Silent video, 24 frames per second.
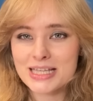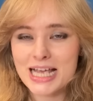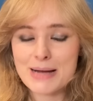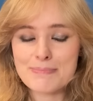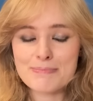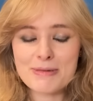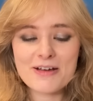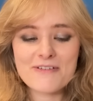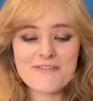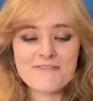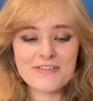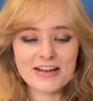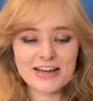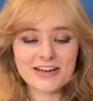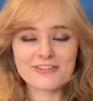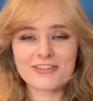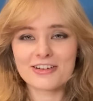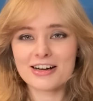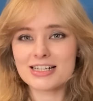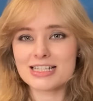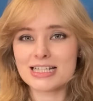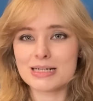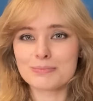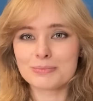and my favourite
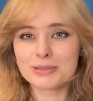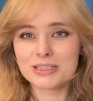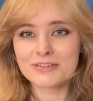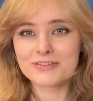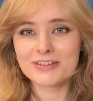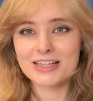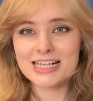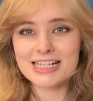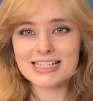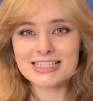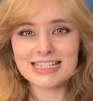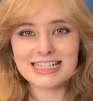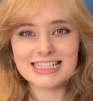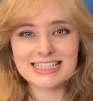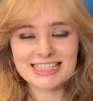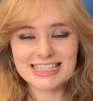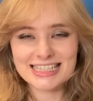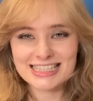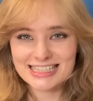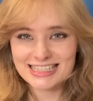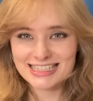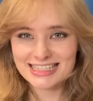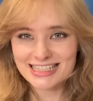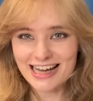example of this is
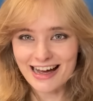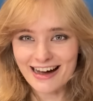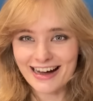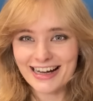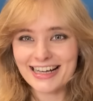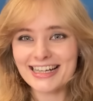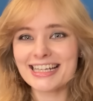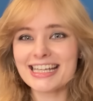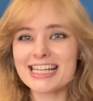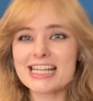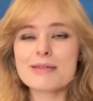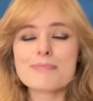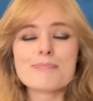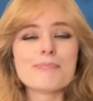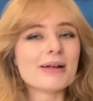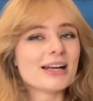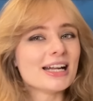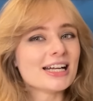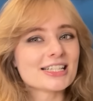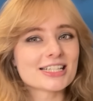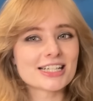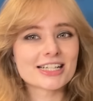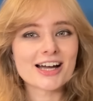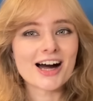this tiny
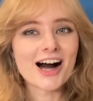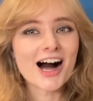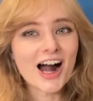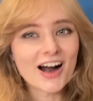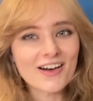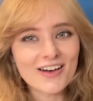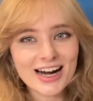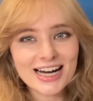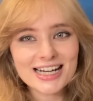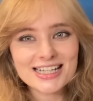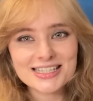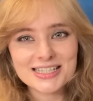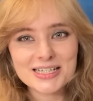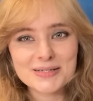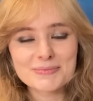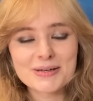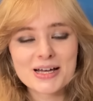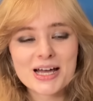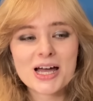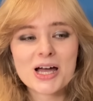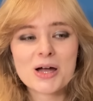miniature car item